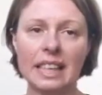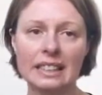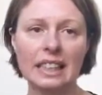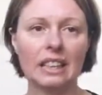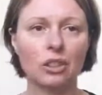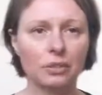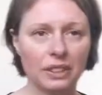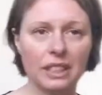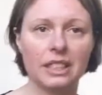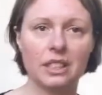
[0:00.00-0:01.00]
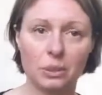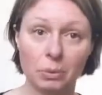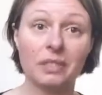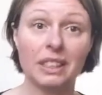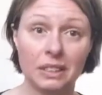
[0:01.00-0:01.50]
and lack of ease
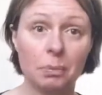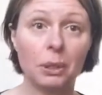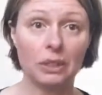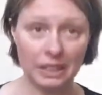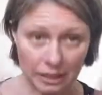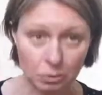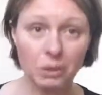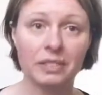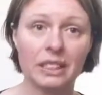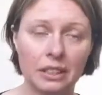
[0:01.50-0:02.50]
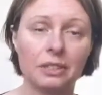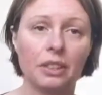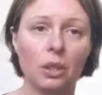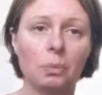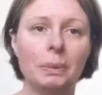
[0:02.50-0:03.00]
within the body and within their
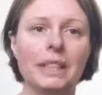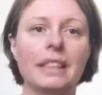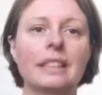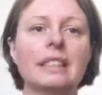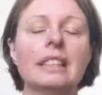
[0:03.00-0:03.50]
whole being.